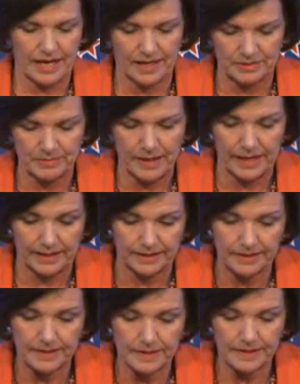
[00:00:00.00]
at bay.
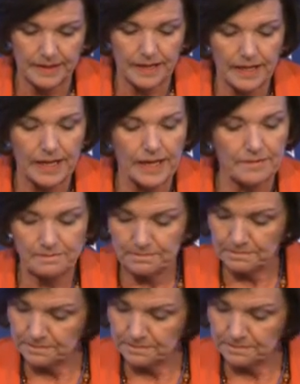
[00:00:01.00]
Um,